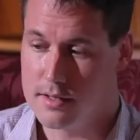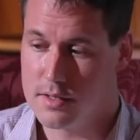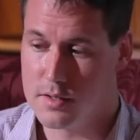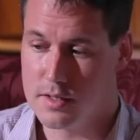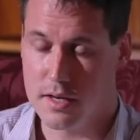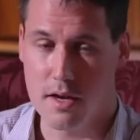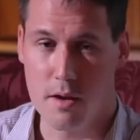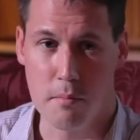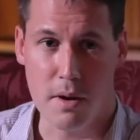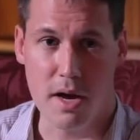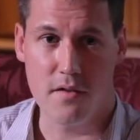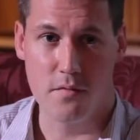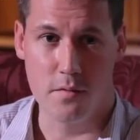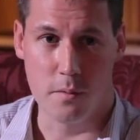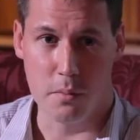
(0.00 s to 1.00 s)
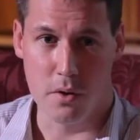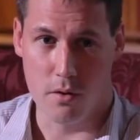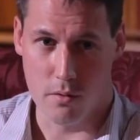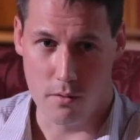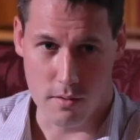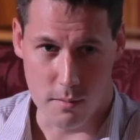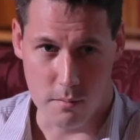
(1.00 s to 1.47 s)
as soon as I come back from the
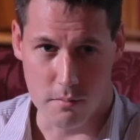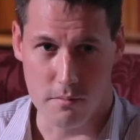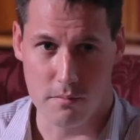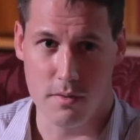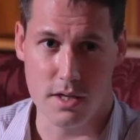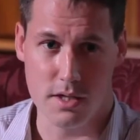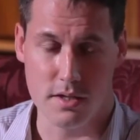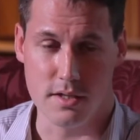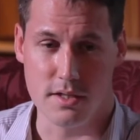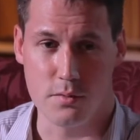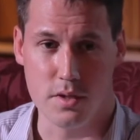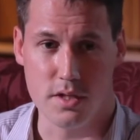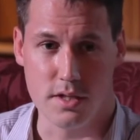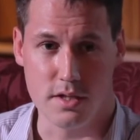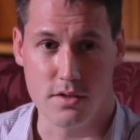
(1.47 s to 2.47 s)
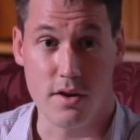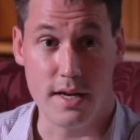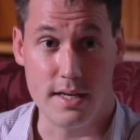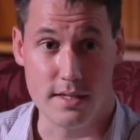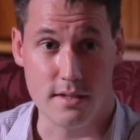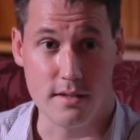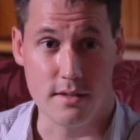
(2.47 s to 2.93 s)
pole, I'm literally switching straight
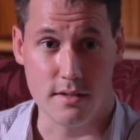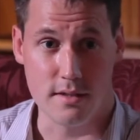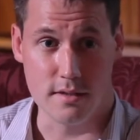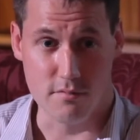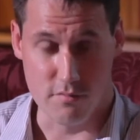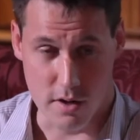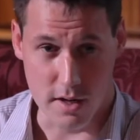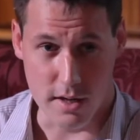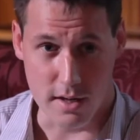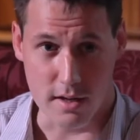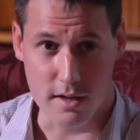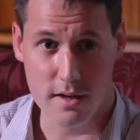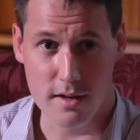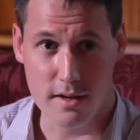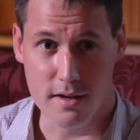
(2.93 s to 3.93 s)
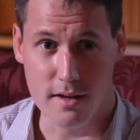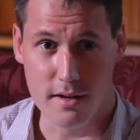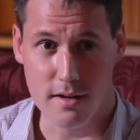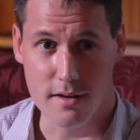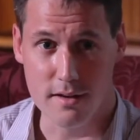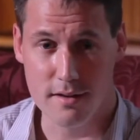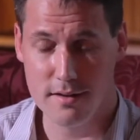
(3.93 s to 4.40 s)
into to running uh,
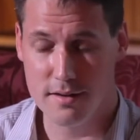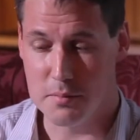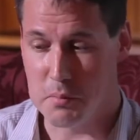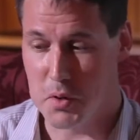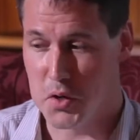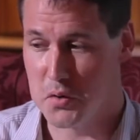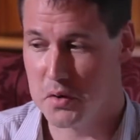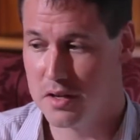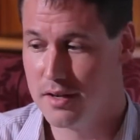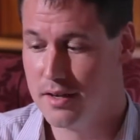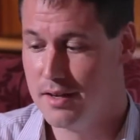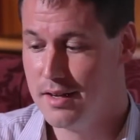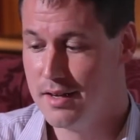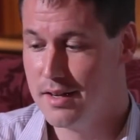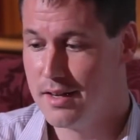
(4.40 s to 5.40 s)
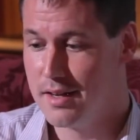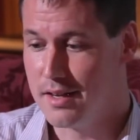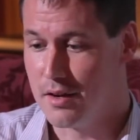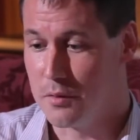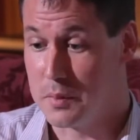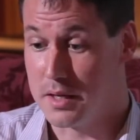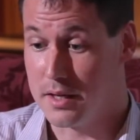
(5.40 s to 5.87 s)
mode.
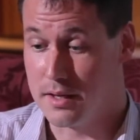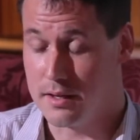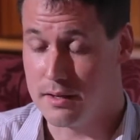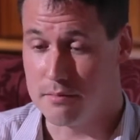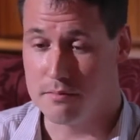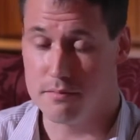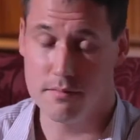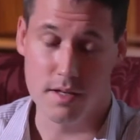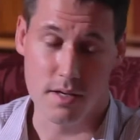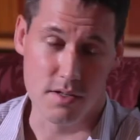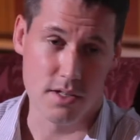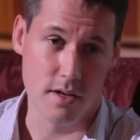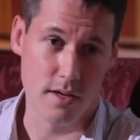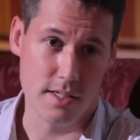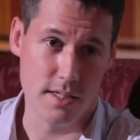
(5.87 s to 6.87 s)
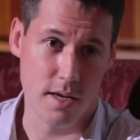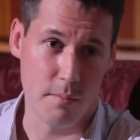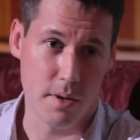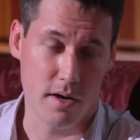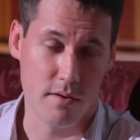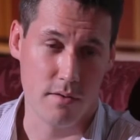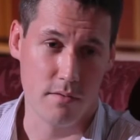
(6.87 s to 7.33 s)
I'll be, you know, starting to get
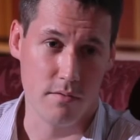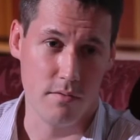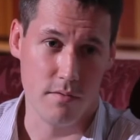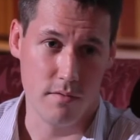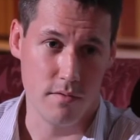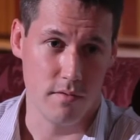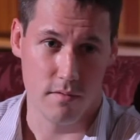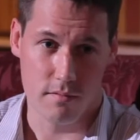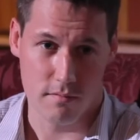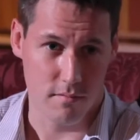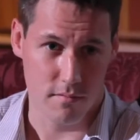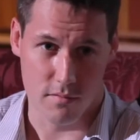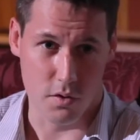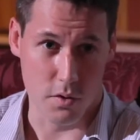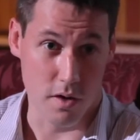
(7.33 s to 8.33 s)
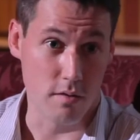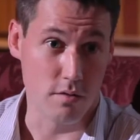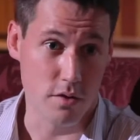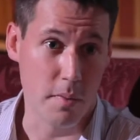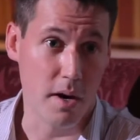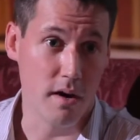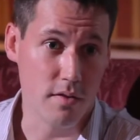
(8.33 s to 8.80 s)
back on doing
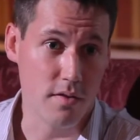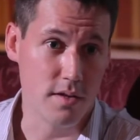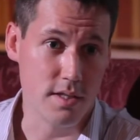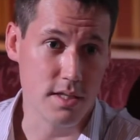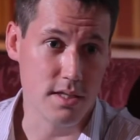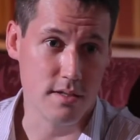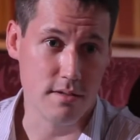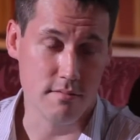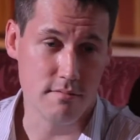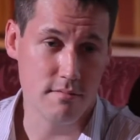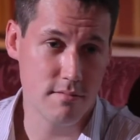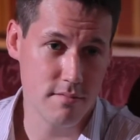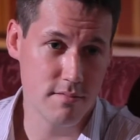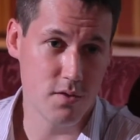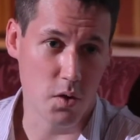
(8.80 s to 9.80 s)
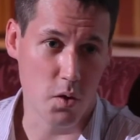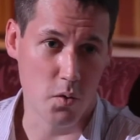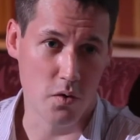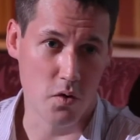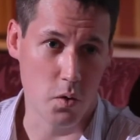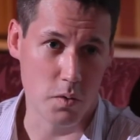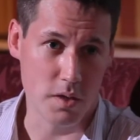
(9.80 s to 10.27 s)
ultra marathons and a
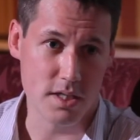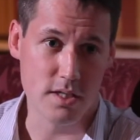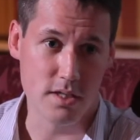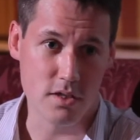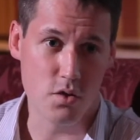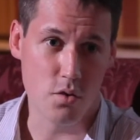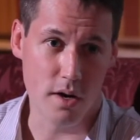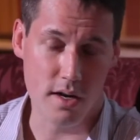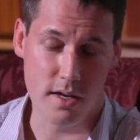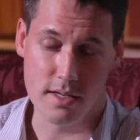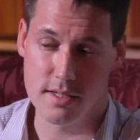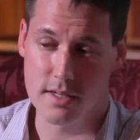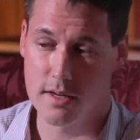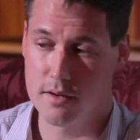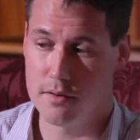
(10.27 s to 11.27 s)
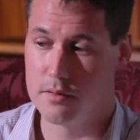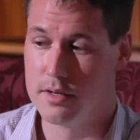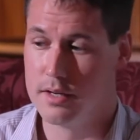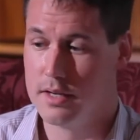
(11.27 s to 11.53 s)
lot of long distance training. So. Mm.